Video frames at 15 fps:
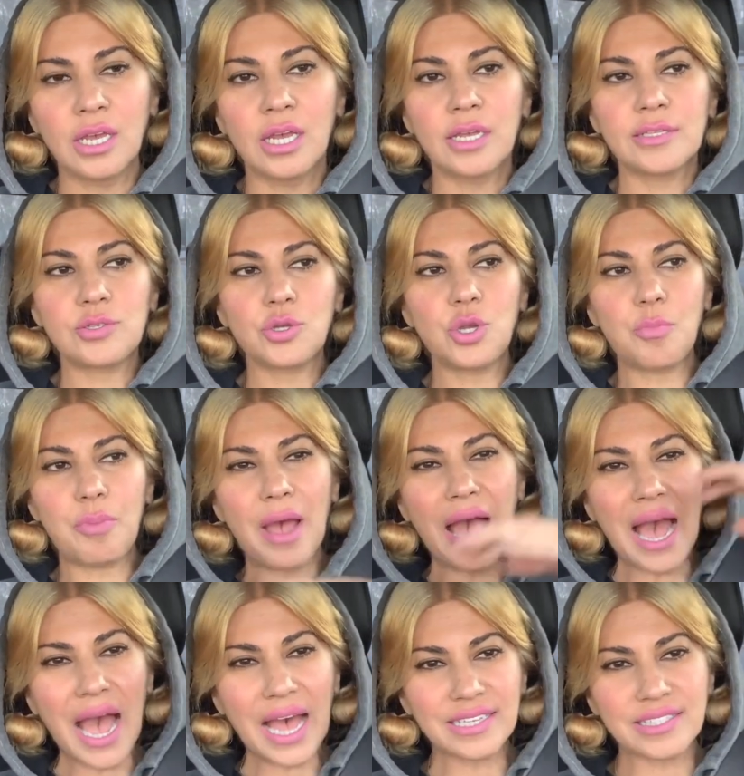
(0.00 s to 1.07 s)
So your
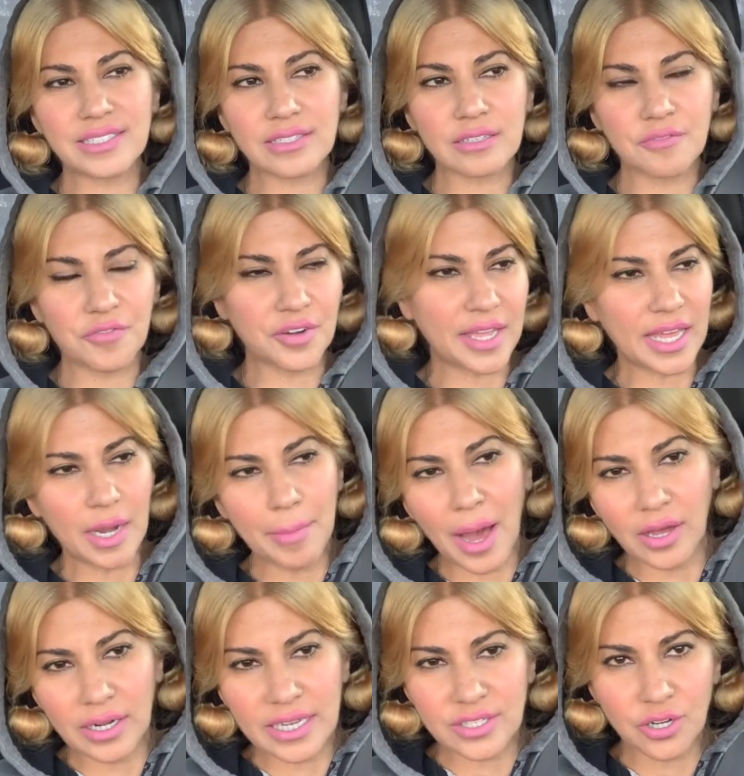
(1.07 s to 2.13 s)
past, forget
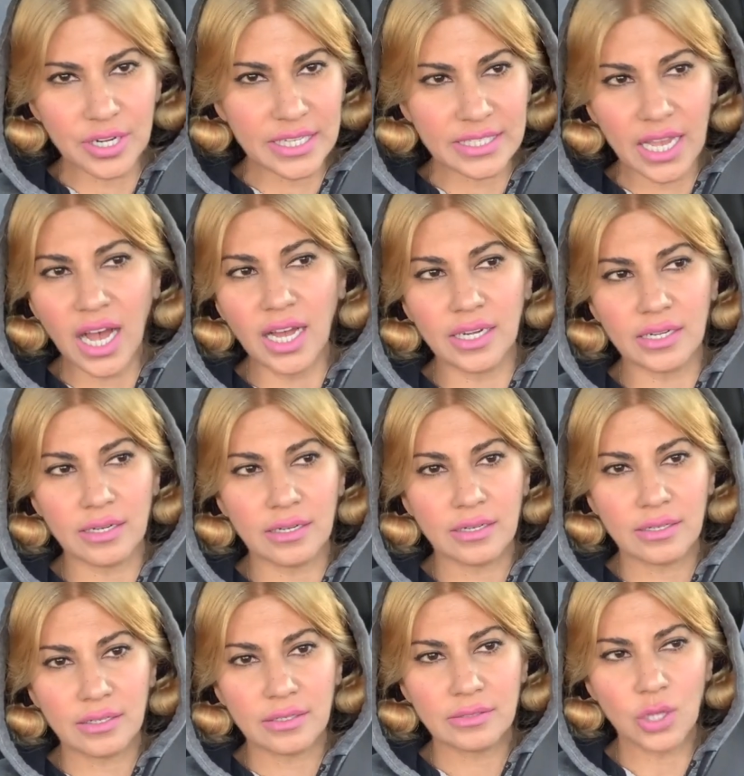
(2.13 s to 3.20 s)
about it, it's already done.
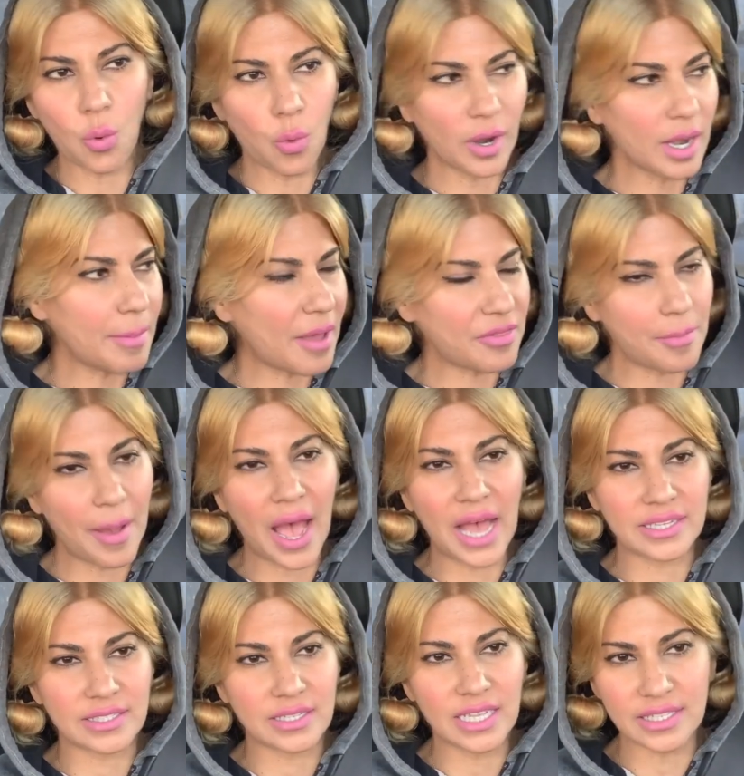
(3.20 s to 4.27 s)
Don't worry about the
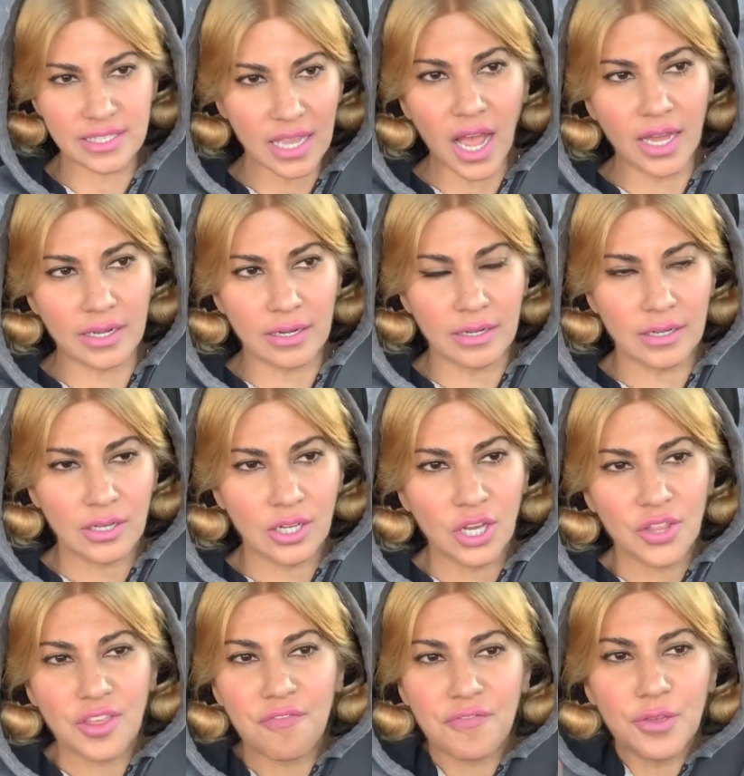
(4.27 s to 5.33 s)
past, it's done.
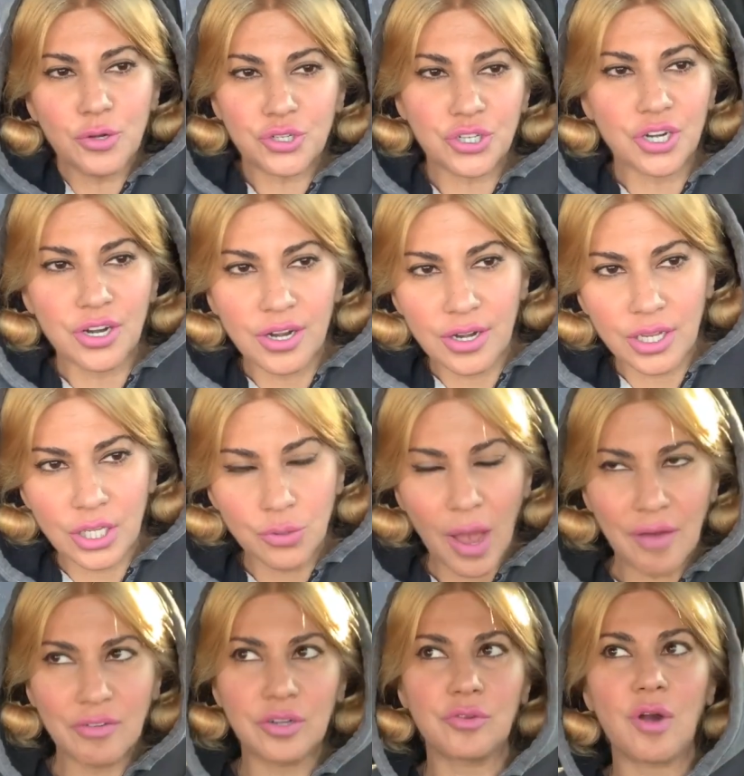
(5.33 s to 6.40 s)
The future, you
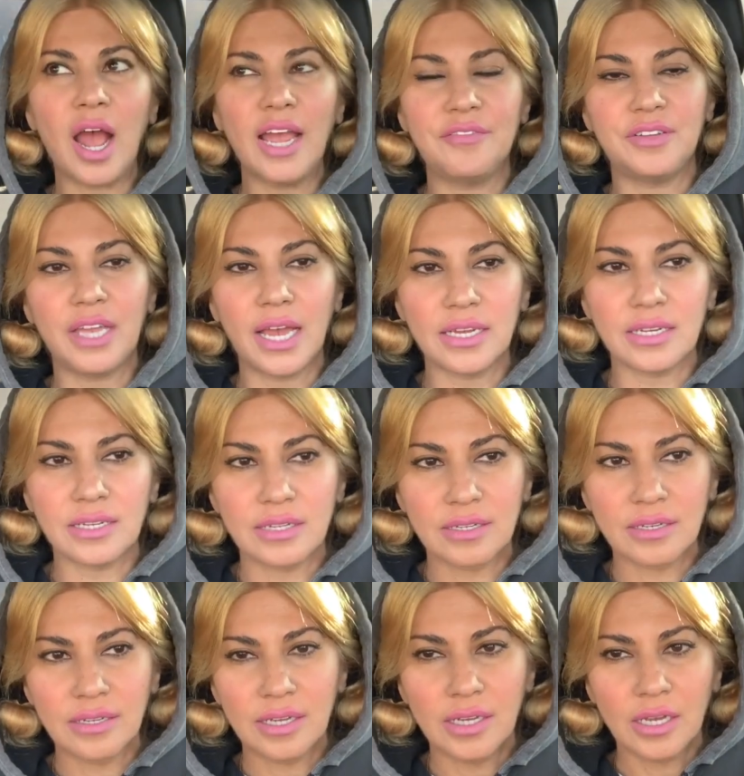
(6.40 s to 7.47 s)
haven't arrived yet.
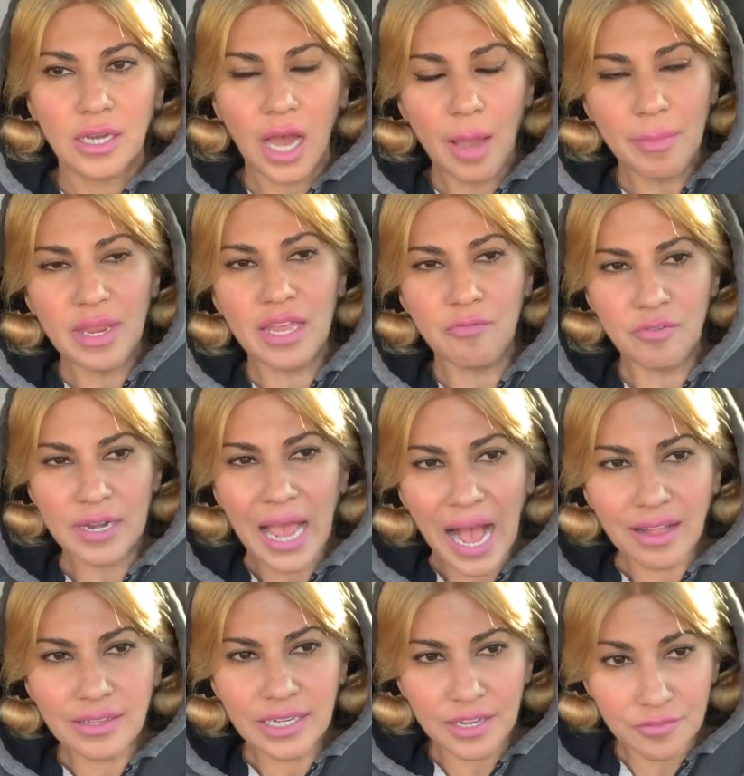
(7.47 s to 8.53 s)
I mean, in
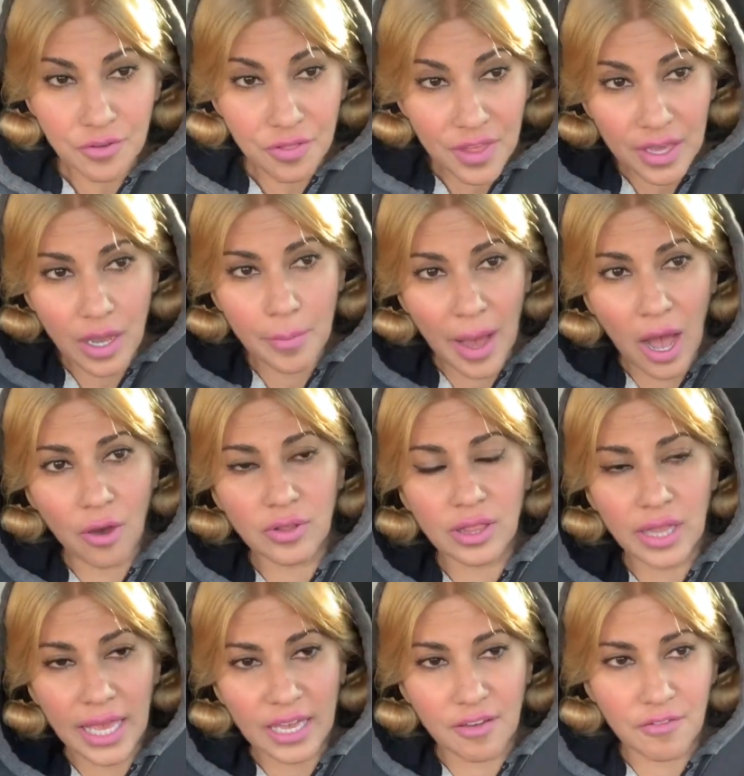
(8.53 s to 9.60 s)
reality, if you think about
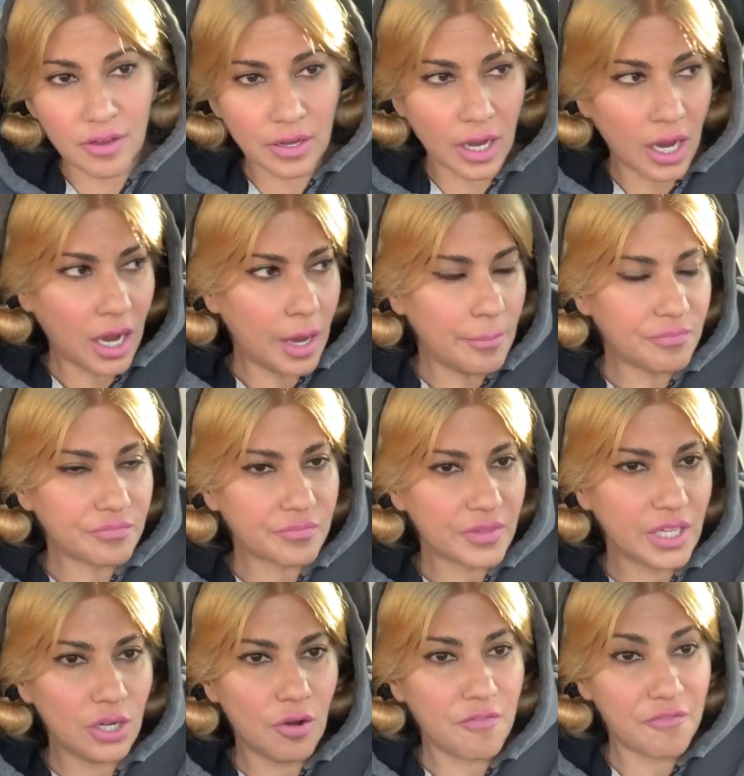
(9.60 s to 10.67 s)
like,
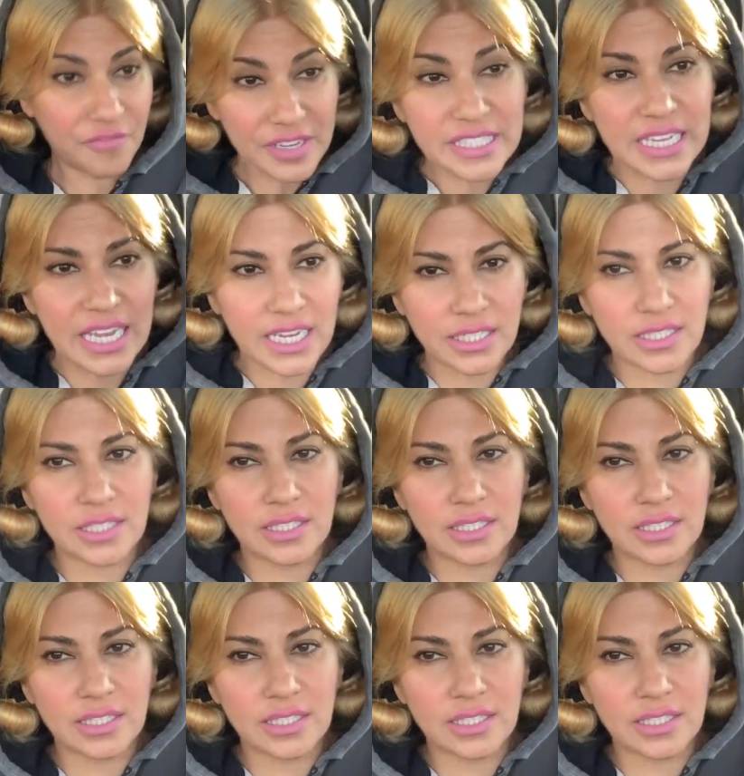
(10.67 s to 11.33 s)
physics,